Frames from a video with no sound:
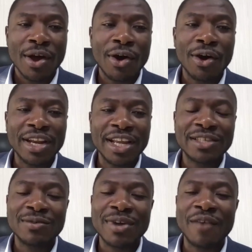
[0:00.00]

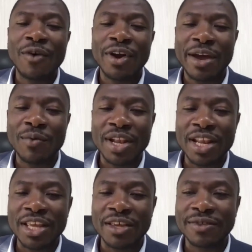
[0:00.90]
Unless you have other
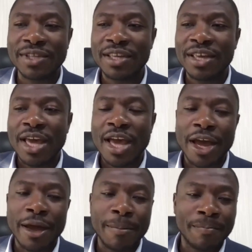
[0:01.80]
reliefs
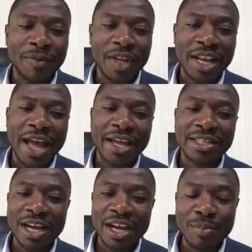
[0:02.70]
like
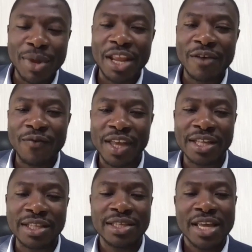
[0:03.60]
child
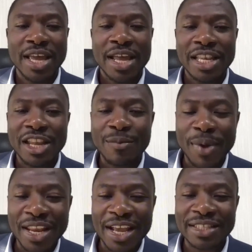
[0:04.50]
benefit,
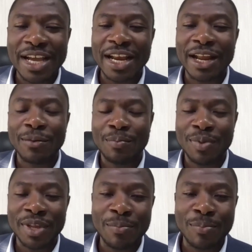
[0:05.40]
dependent
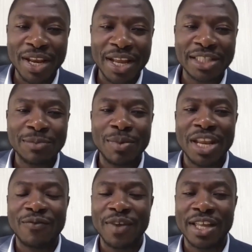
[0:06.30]

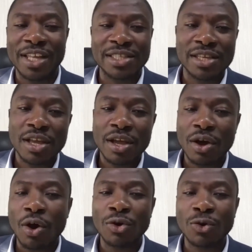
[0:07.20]
benefit,
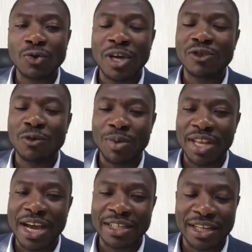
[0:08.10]
all those ones will be
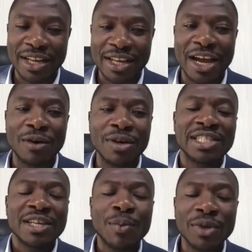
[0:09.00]
deducted. Now, in
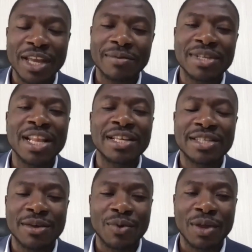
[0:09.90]
simple terms, let's
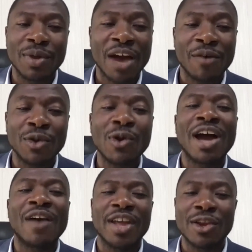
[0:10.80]
say we don't
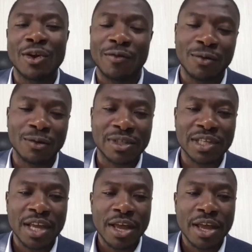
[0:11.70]
have any of those,